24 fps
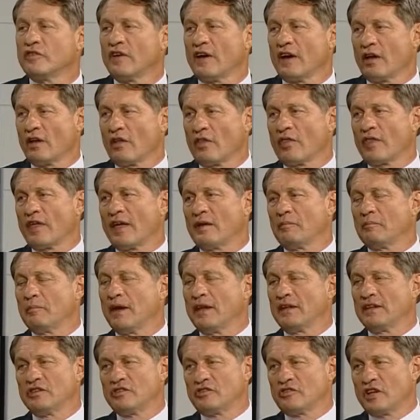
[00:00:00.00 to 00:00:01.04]
of Health that
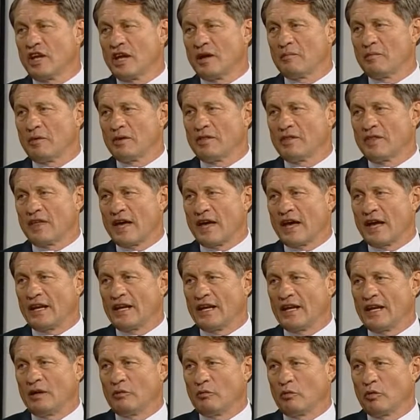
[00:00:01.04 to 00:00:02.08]
made the statement that
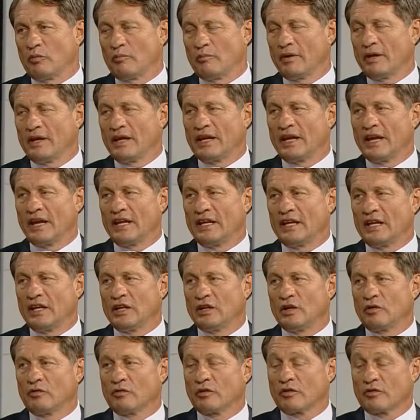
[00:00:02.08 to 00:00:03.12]
it will mitigate
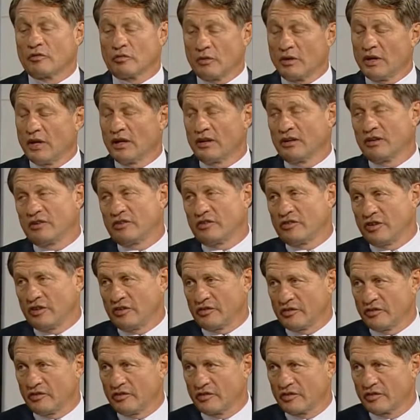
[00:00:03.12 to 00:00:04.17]
in over 300
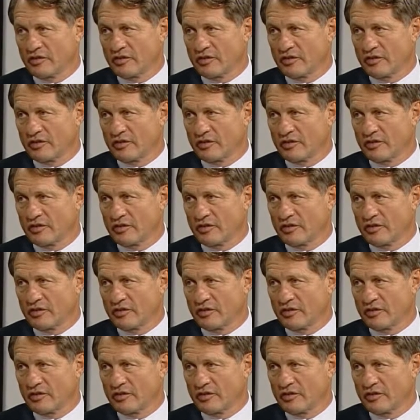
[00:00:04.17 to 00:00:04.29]
diseases.